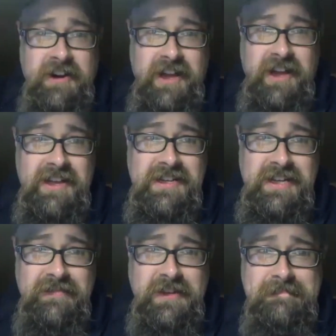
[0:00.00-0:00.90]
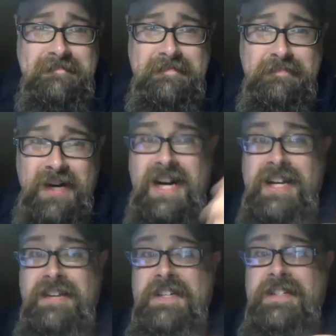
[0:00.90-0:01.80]
our candy giving by
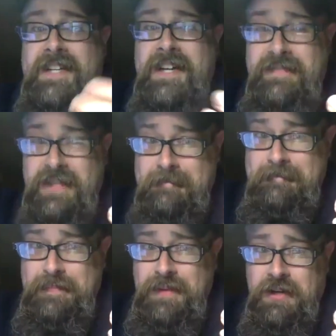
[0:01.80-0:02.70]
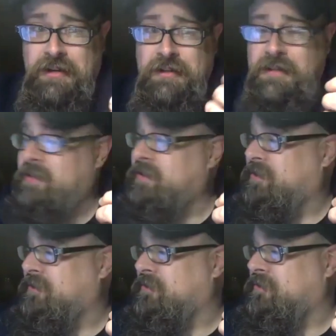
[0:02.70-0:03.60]
giving a ton of it all
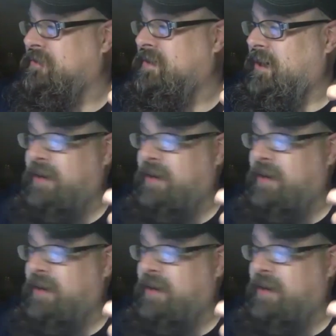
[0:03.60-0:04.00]
to a